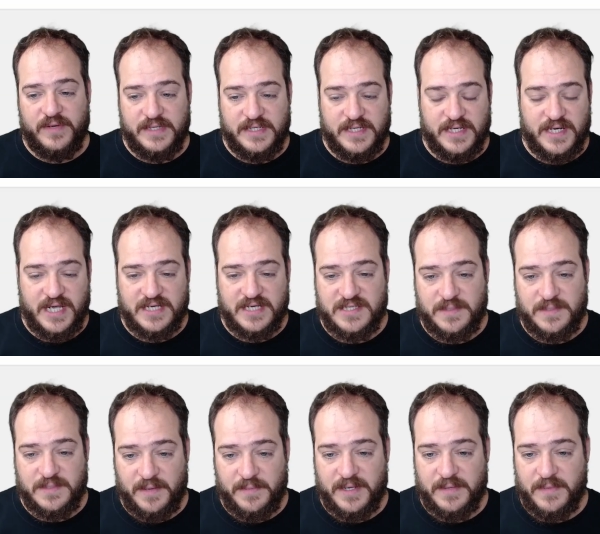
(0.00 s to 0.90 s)
the next
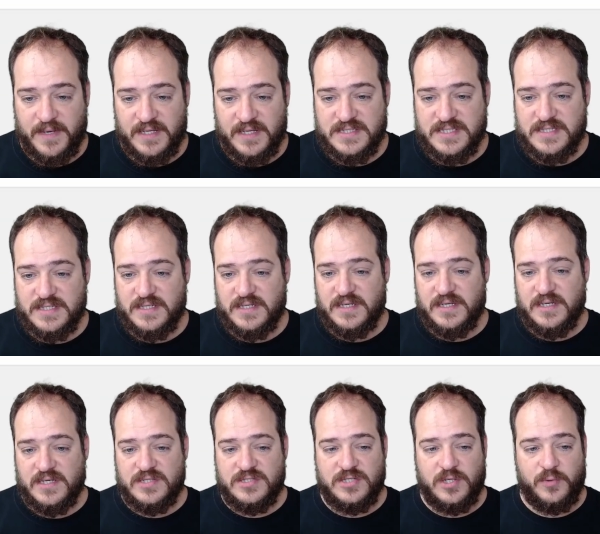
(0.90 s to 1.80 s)
upcoming months.
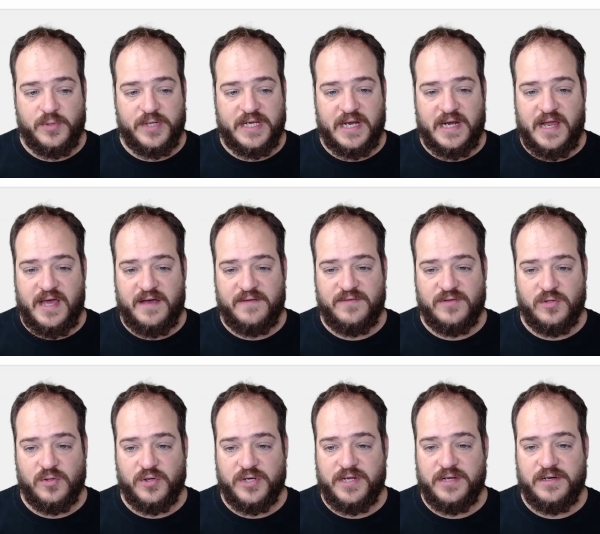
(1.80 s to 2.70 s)
So we can have a
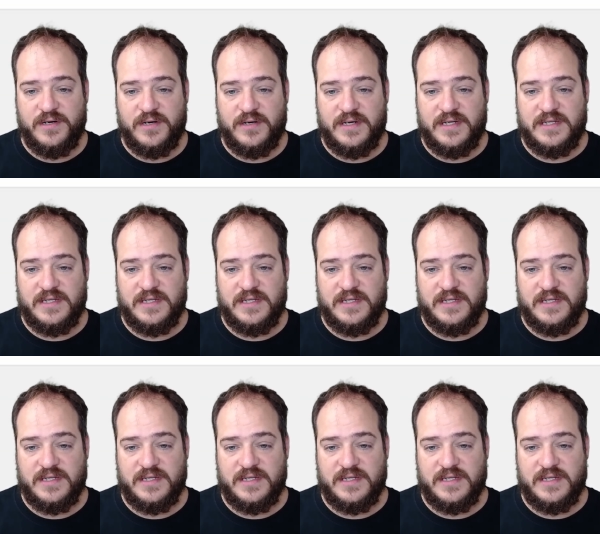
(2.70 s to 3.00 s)
look here in